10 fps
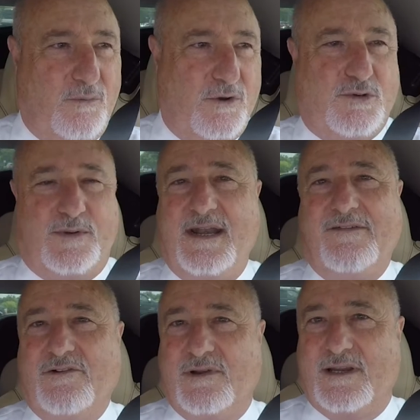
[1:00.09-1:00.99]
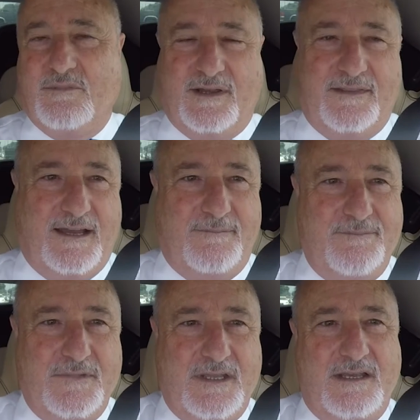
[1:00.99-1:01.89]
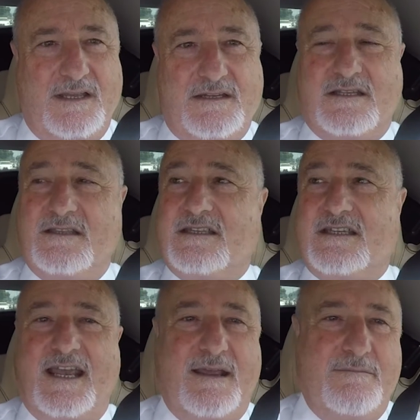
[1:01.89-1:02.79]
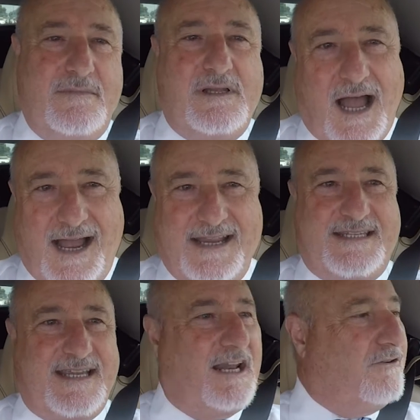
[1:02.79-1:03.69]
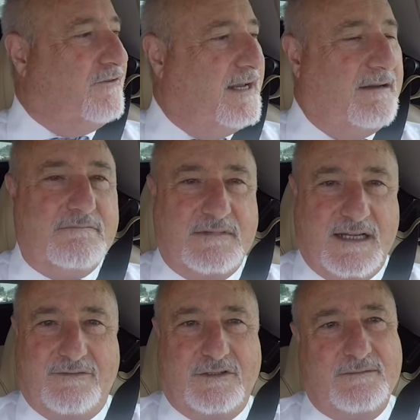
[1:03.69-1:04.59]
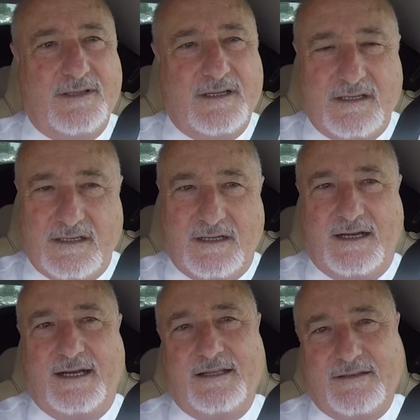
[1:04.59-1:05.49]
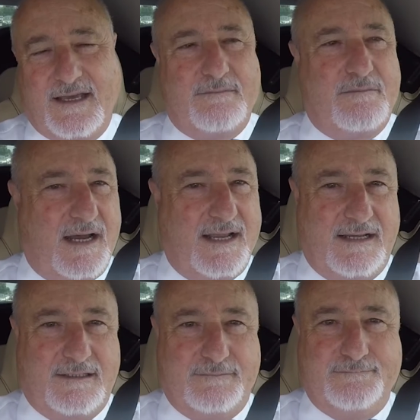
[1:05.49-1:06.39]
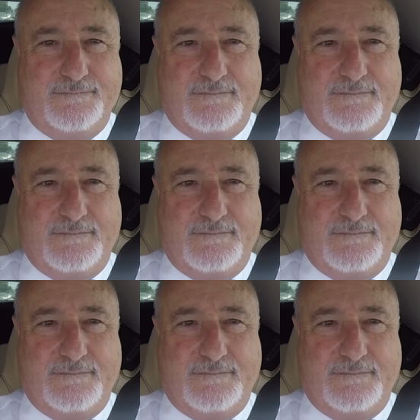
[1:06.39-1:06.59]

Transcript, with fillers: which would never really bring them to the same high salary level uh, that my uh,